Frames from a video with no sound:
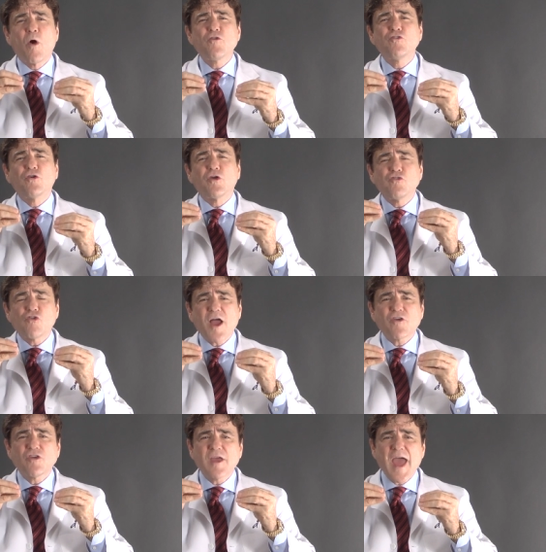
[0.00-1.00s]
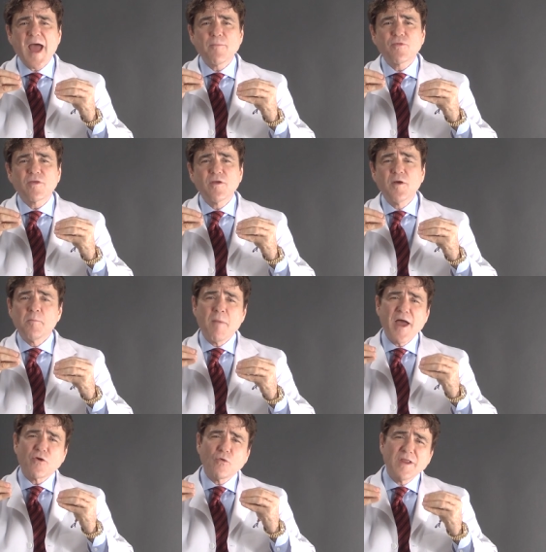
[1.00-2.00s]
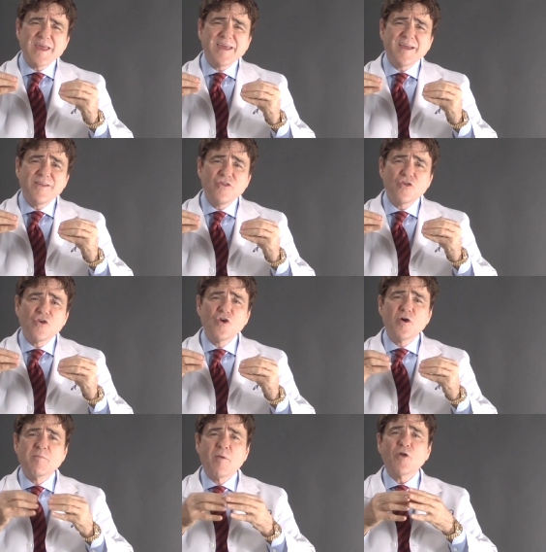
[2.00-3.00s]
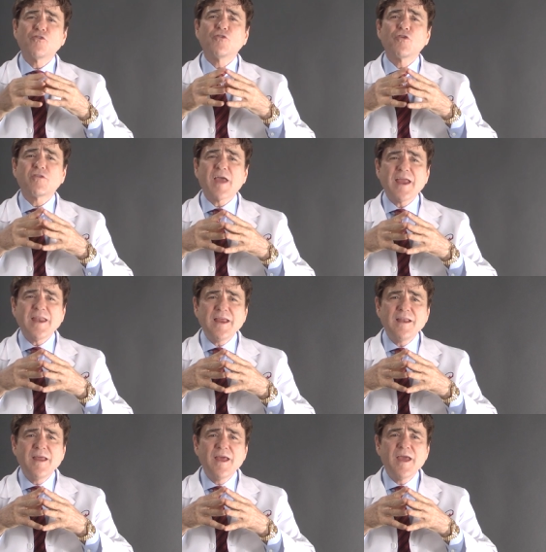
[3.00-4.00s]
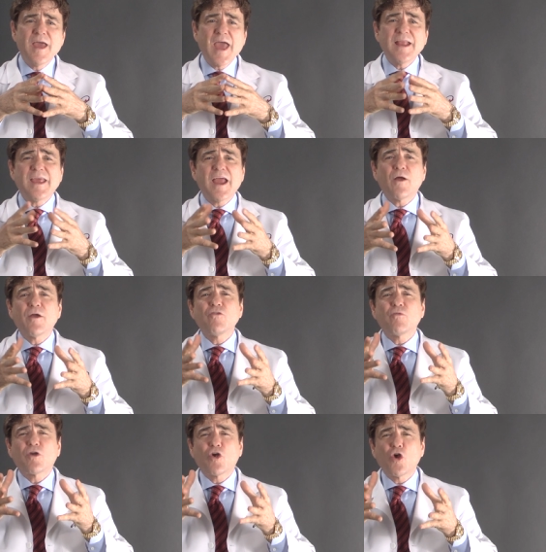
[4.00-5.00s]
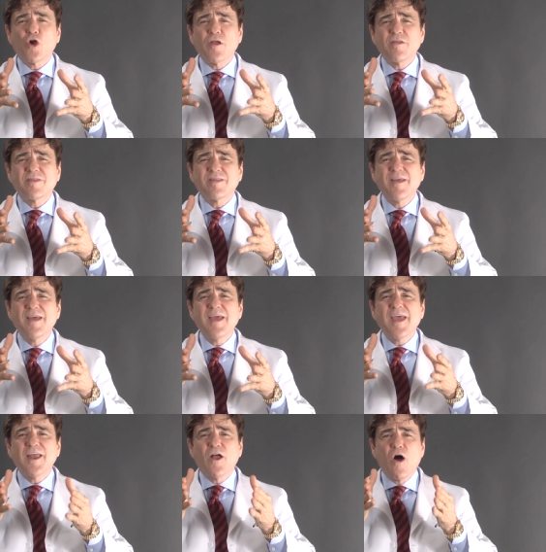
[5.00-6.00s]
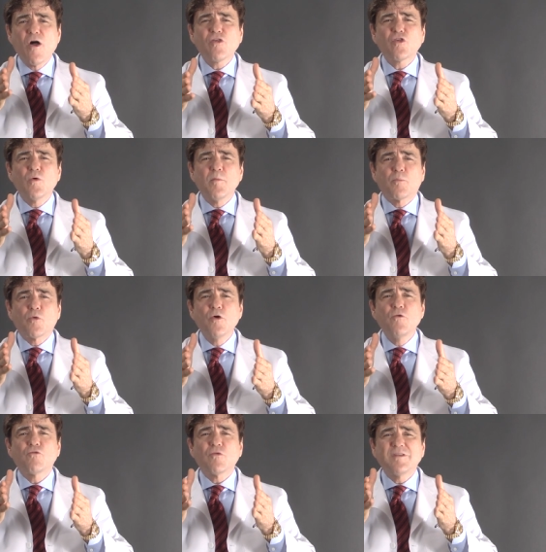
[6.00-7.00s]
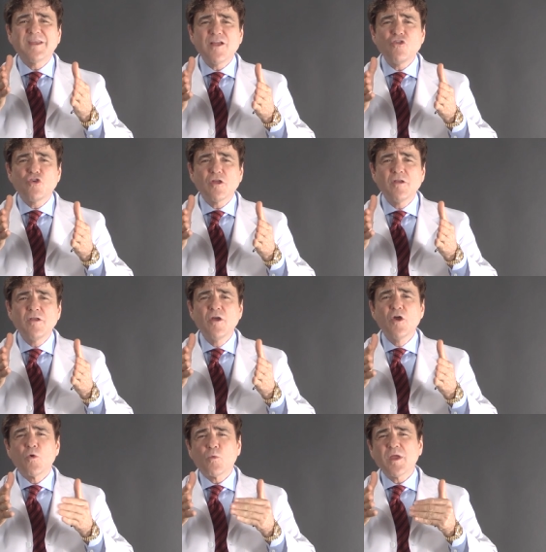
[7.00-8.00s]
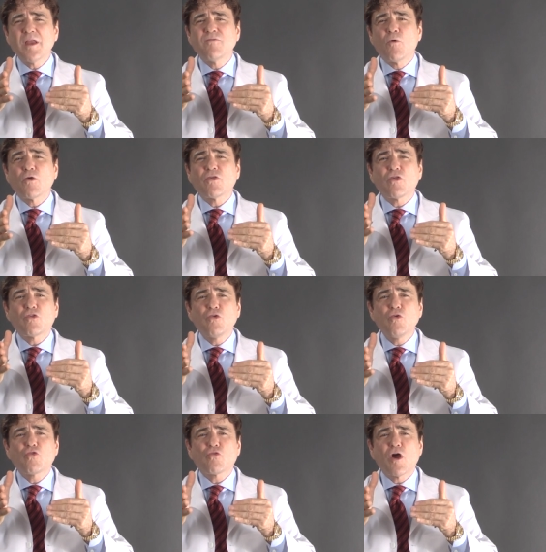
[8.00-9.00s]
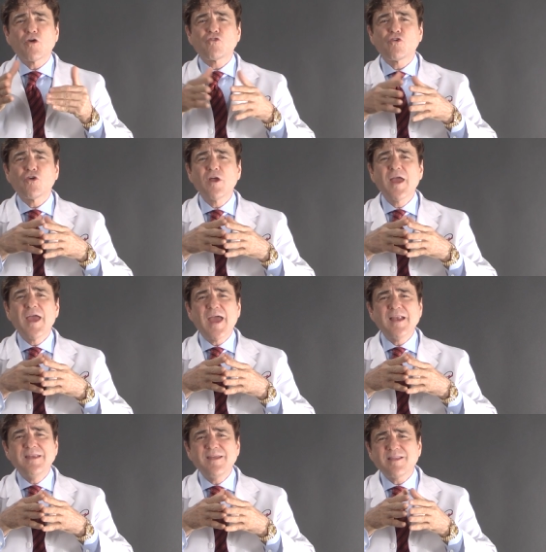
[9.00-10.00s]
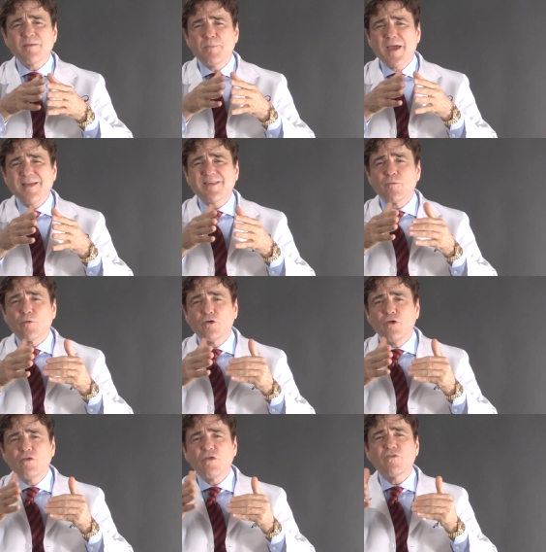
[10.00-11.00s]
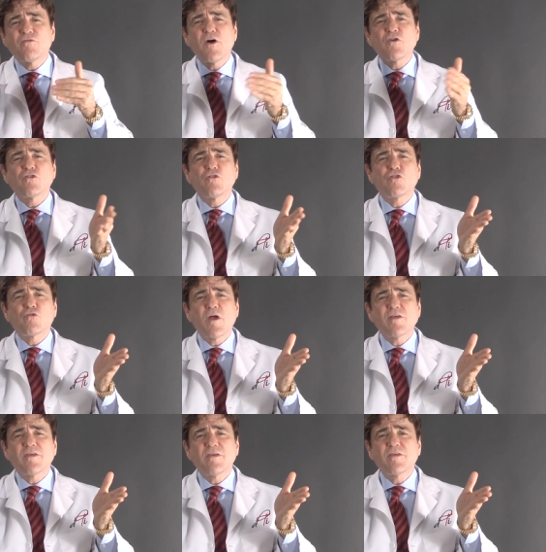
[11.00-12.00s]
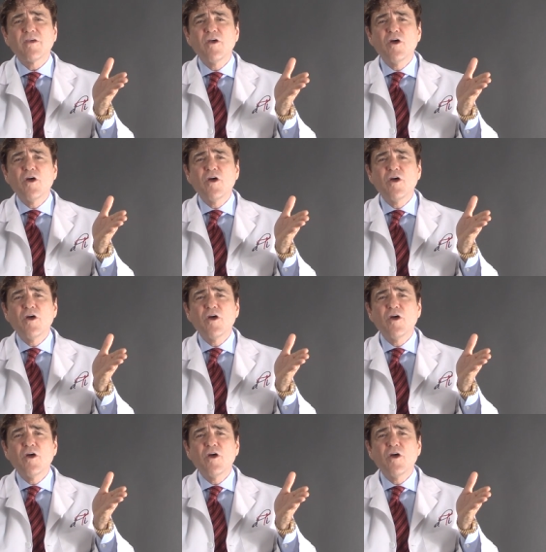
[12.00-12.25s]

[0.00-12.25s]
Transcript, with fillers: marginal contraction gaps, microleakage, marginal staining, and carries recurrence. It also improves retention, reinforces tooth structure, and dissipates and reduces functional stresses